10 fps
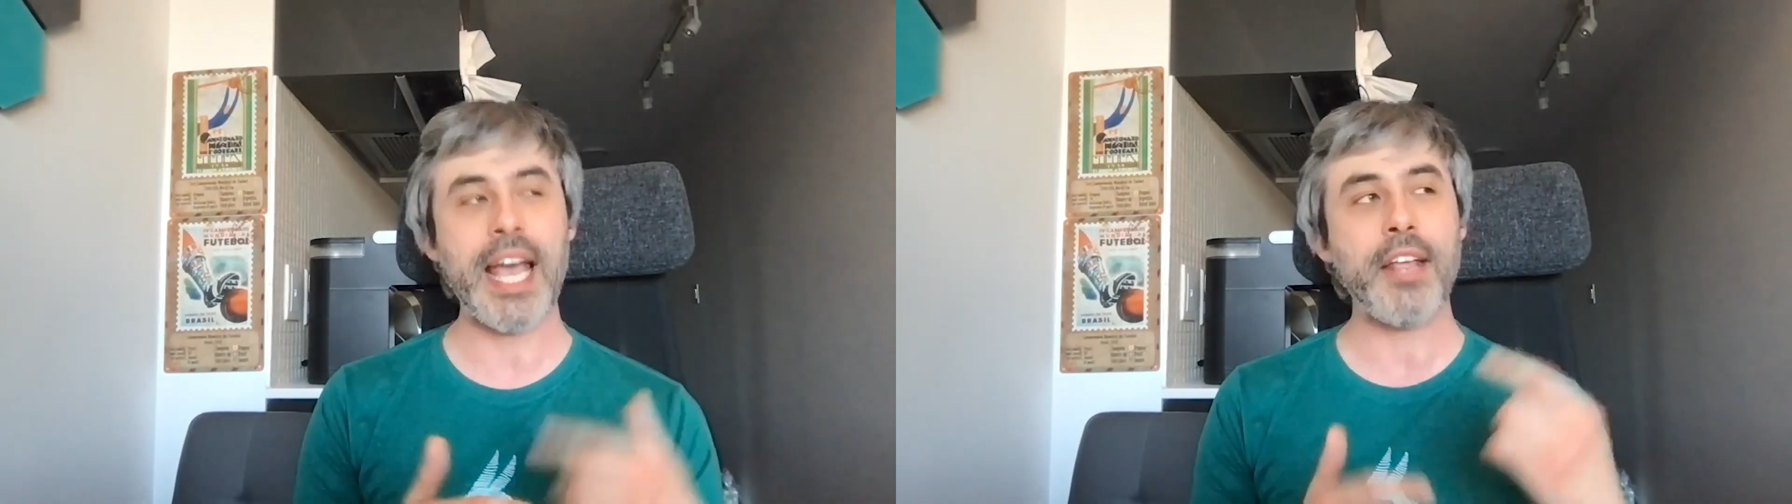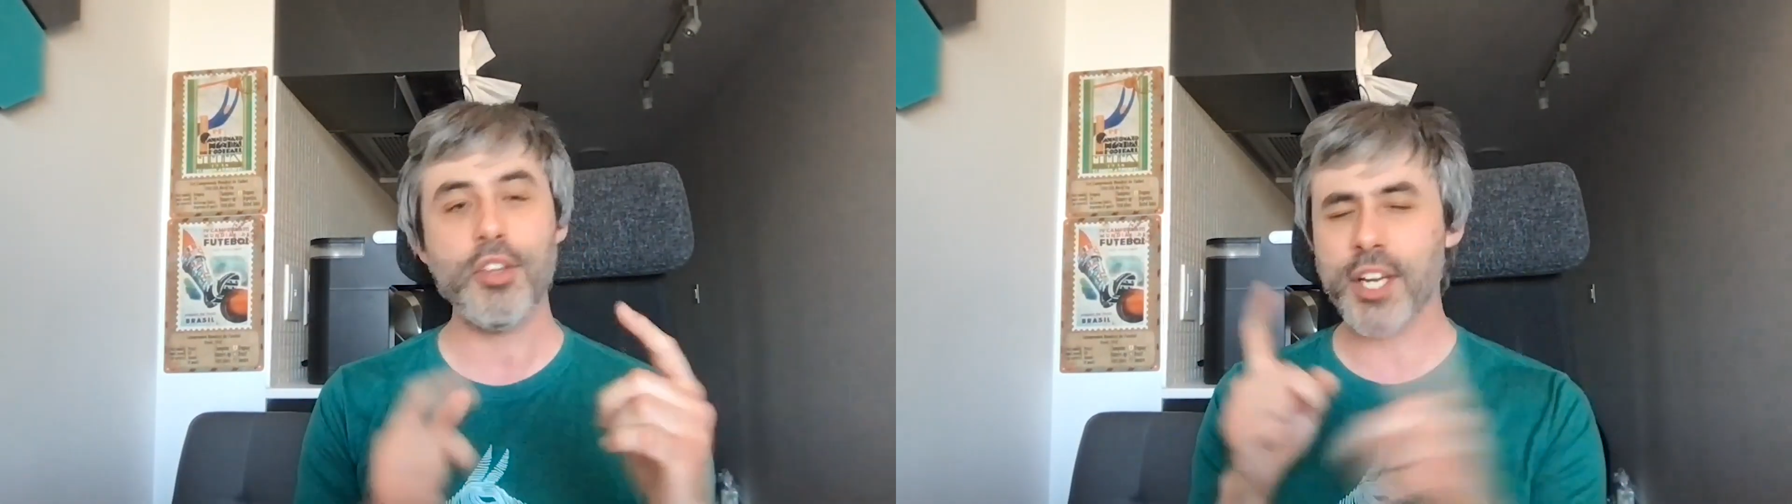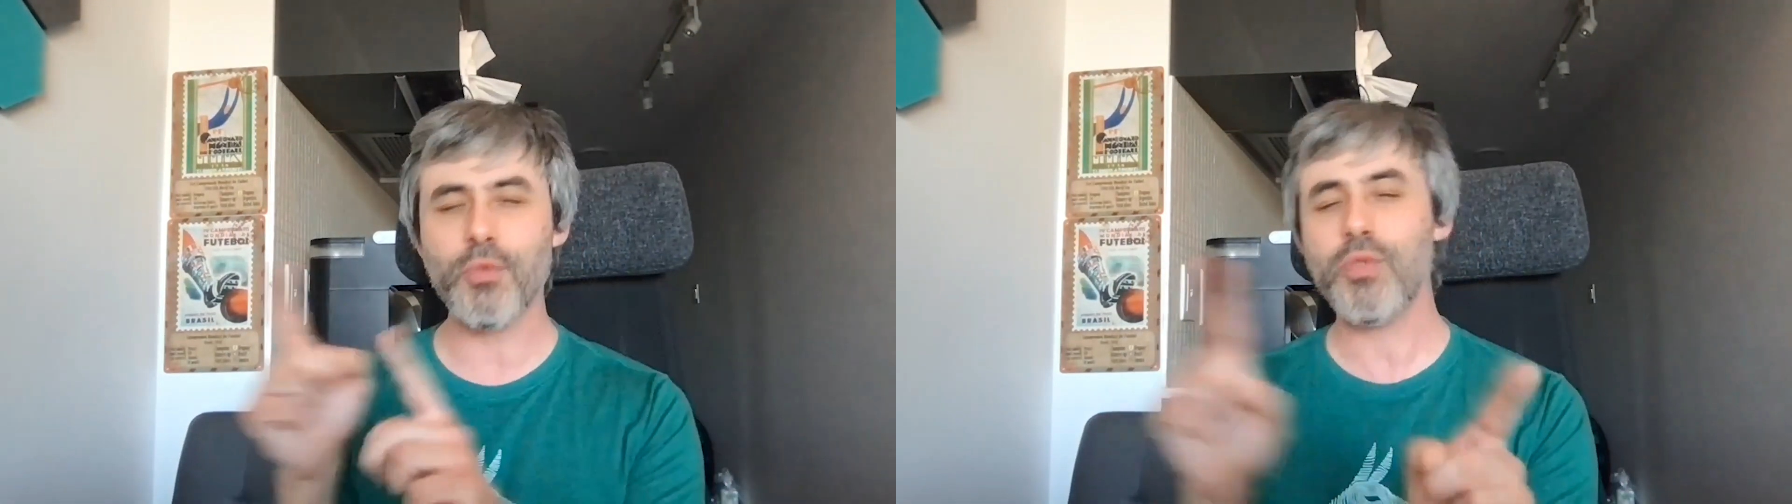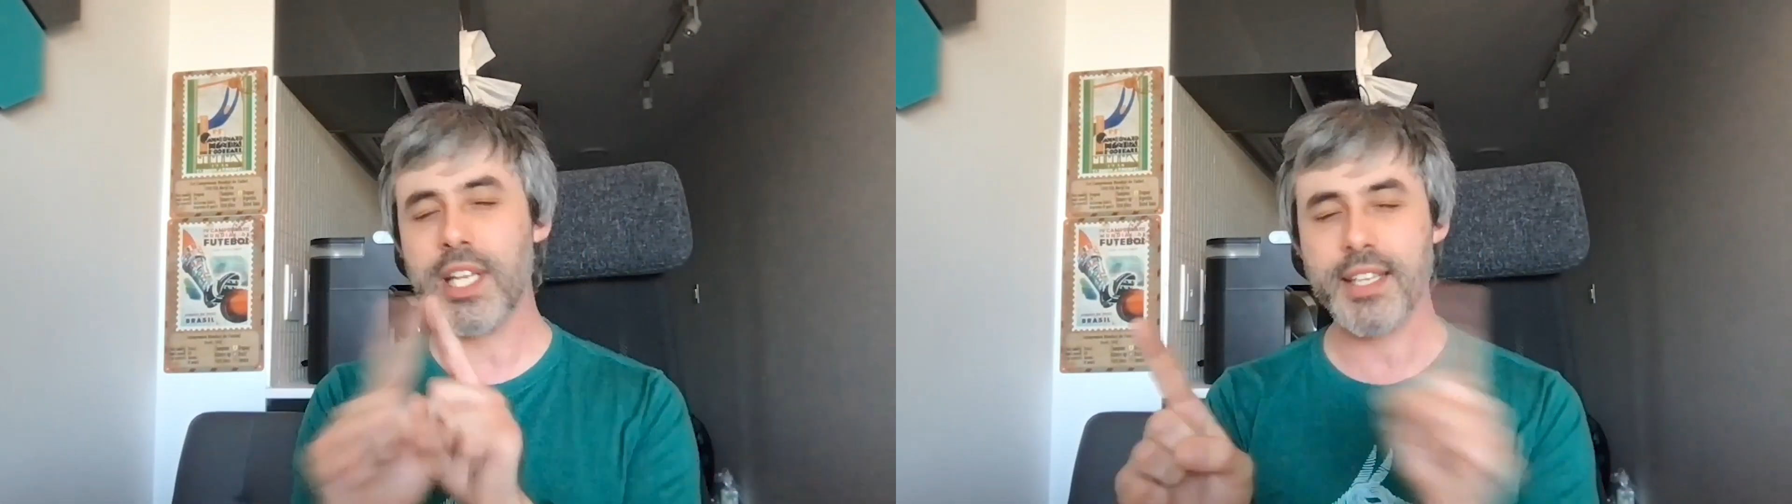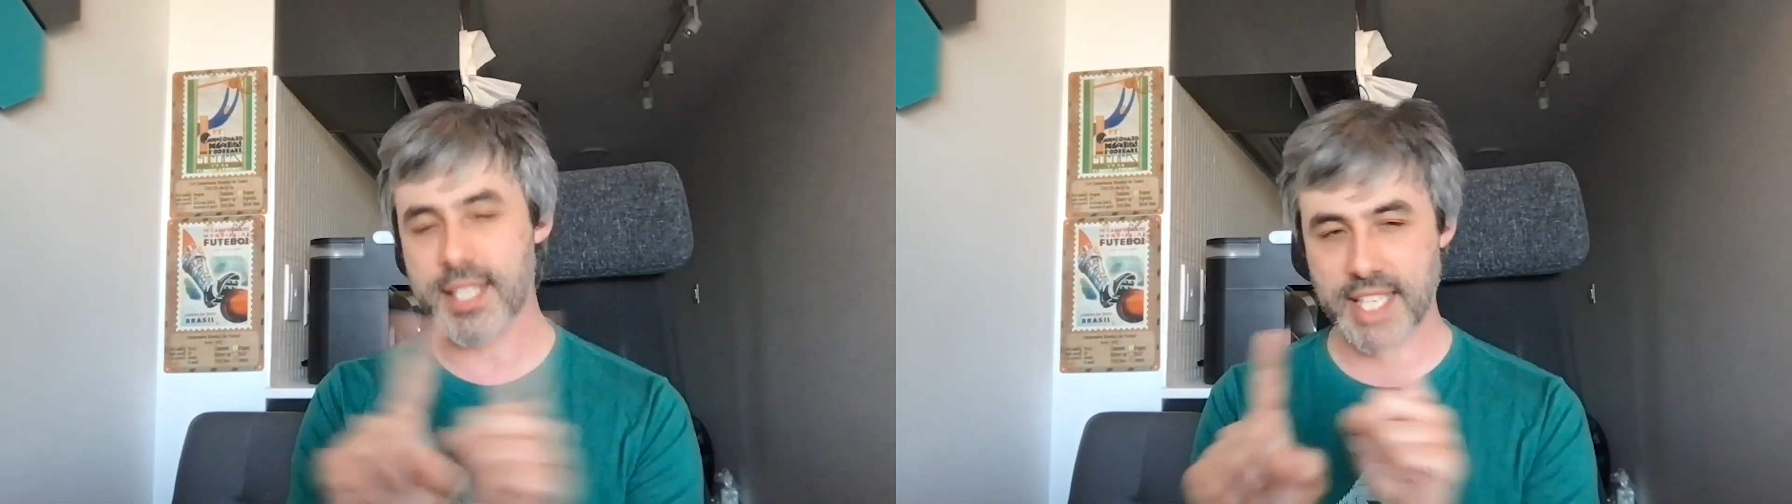and you can
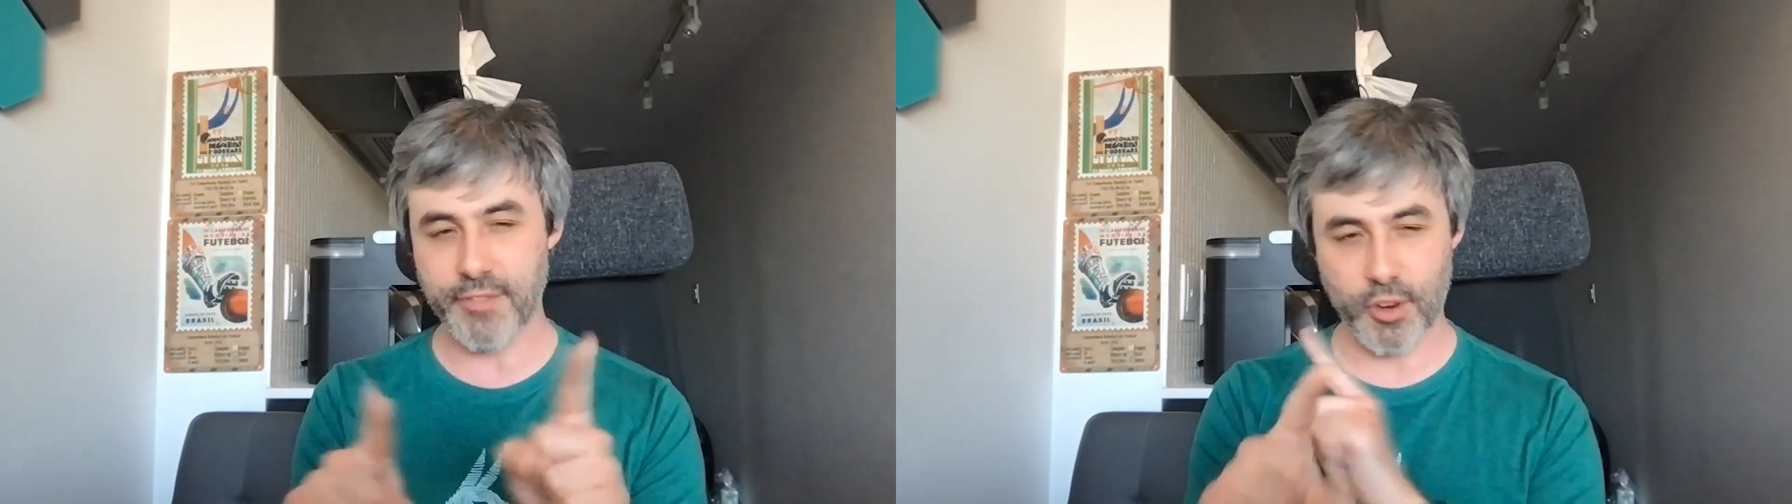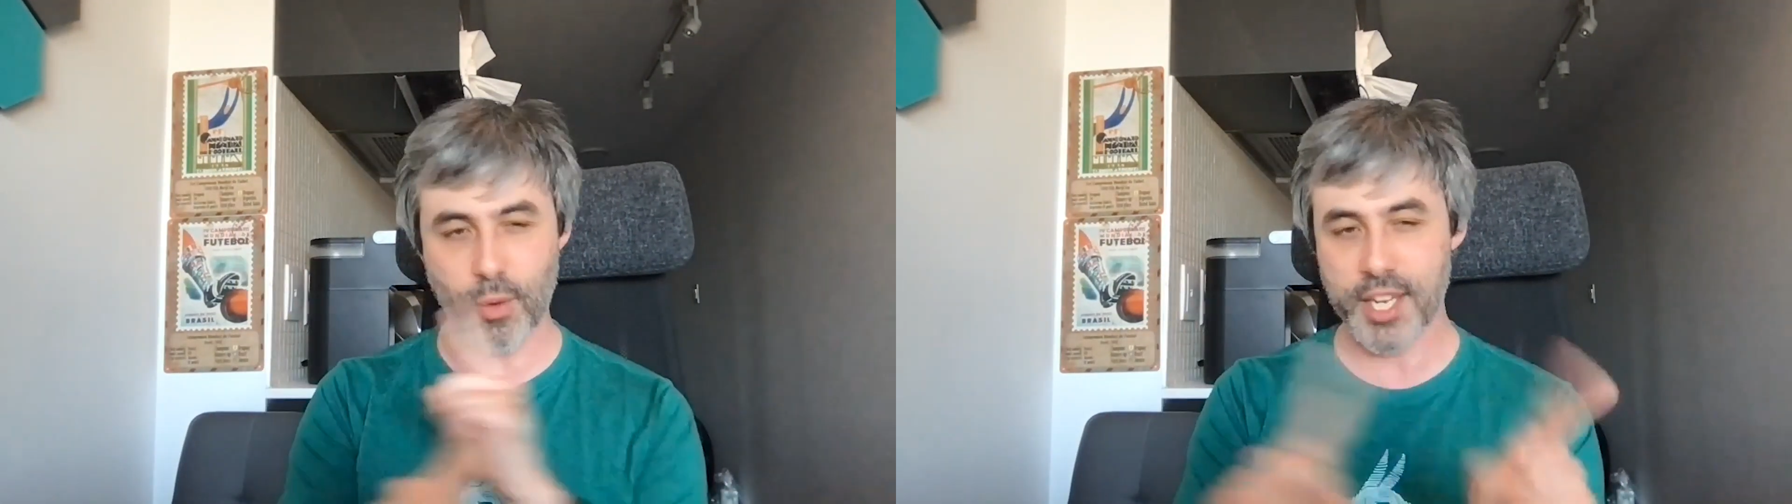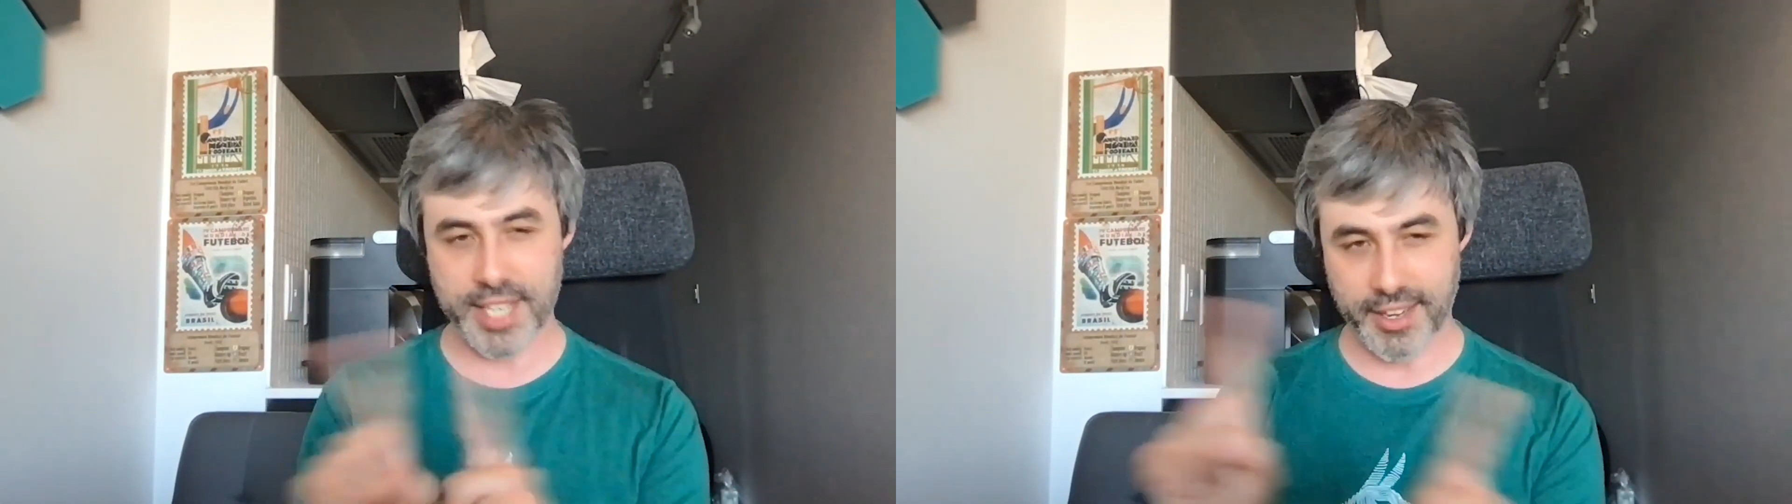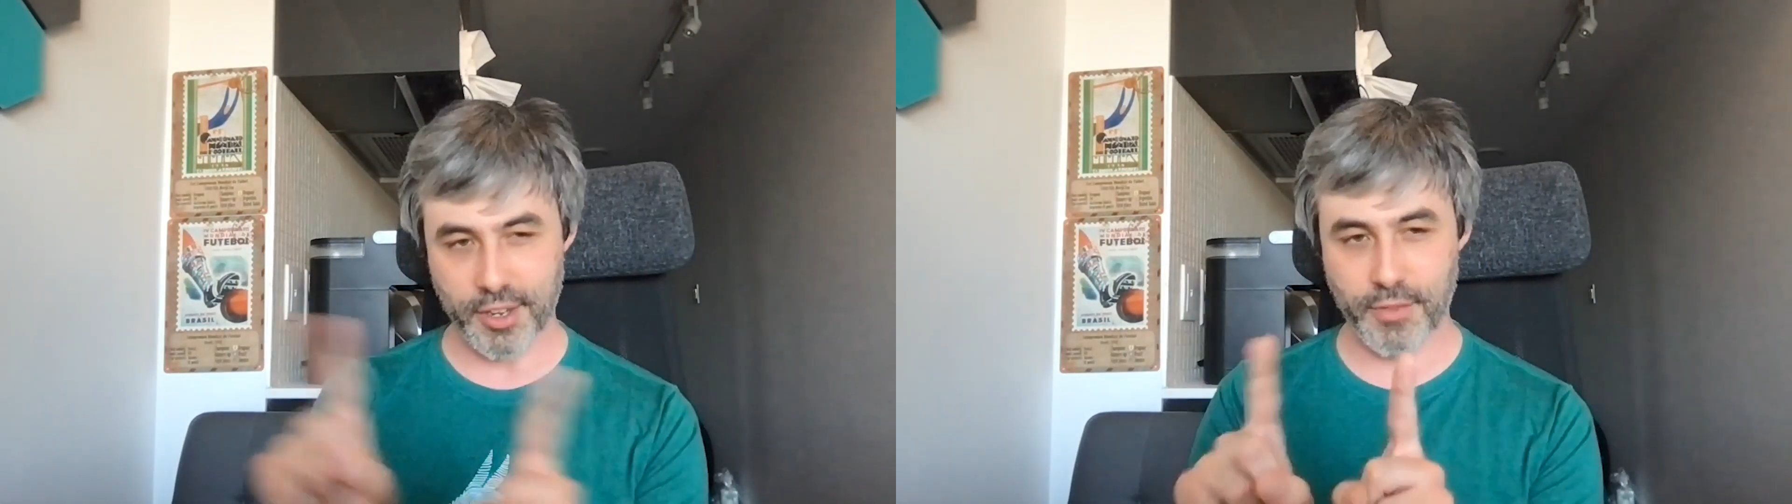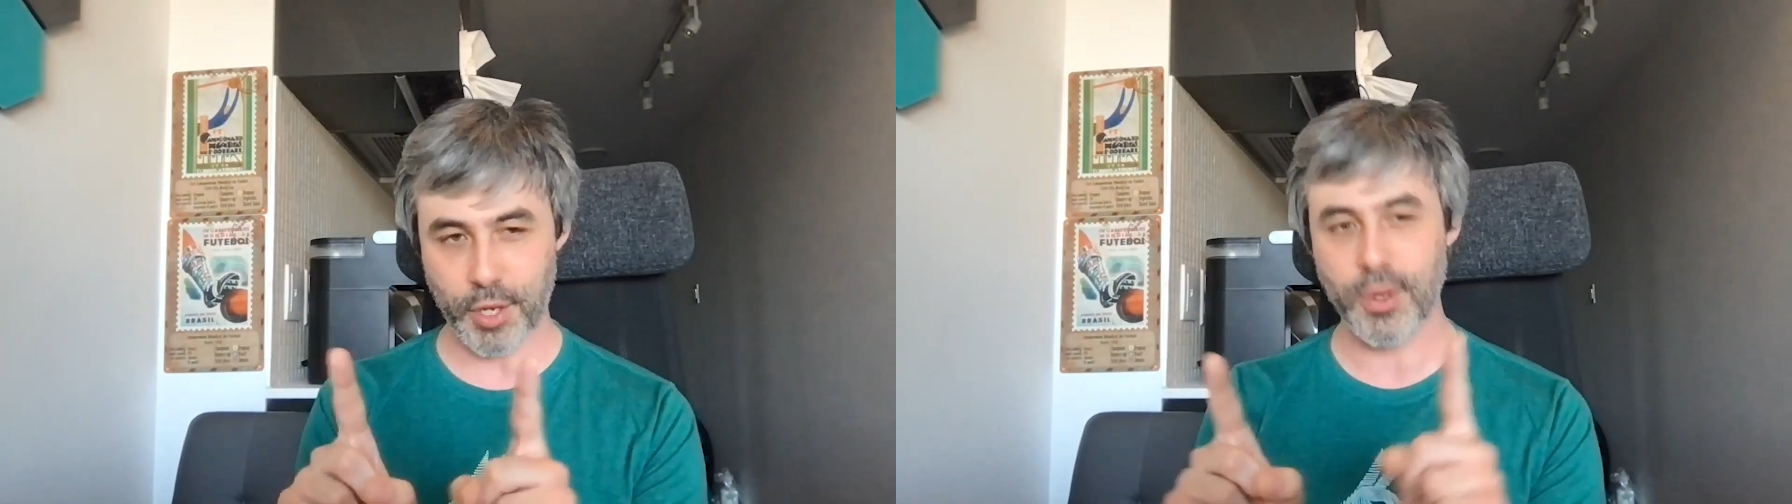really see if you ever watch that
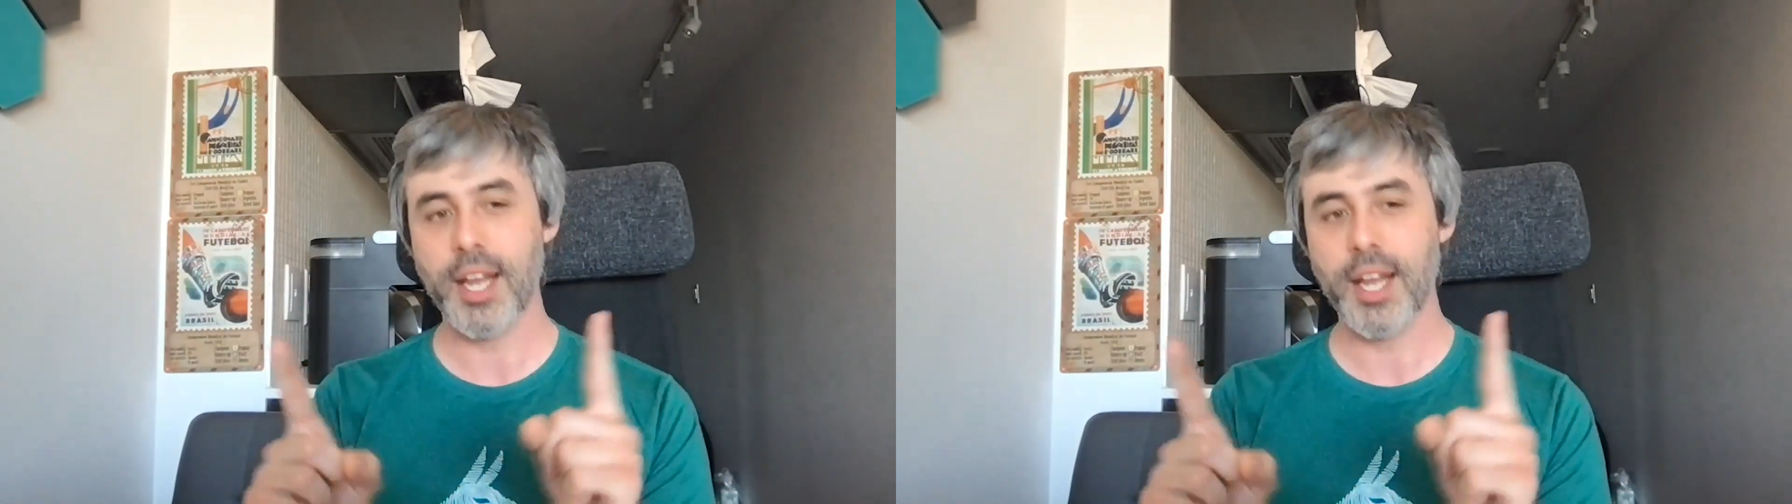interview,